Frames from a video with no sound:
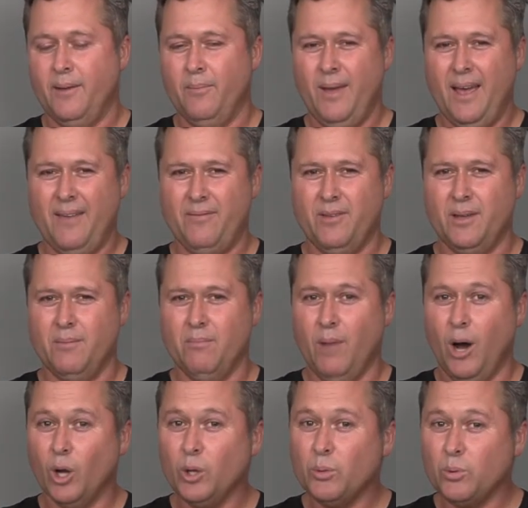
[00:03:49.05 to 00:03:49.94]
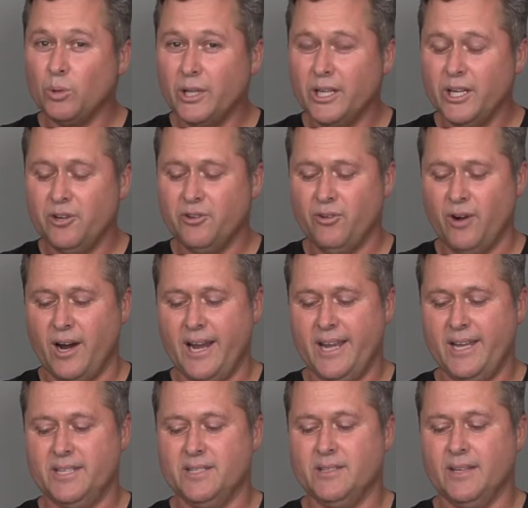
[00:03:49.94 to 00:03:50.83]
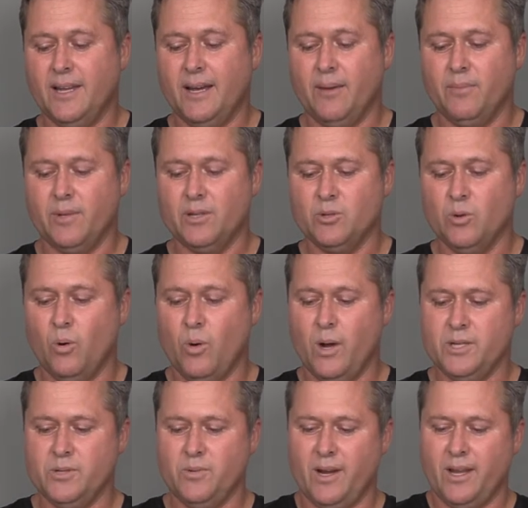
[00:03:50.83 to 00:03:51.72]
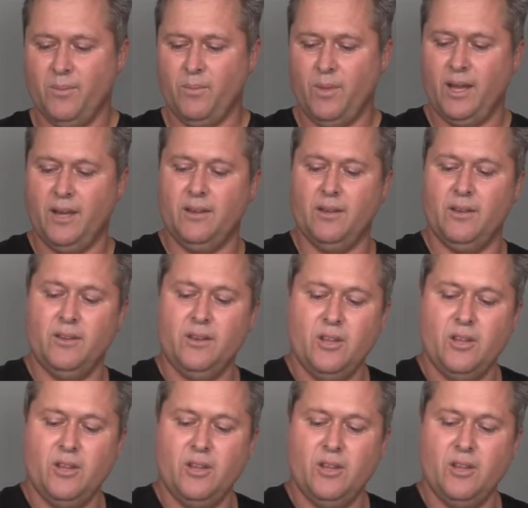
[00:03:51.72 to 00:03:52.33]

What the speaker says: Having multiple litter trays is always recommended.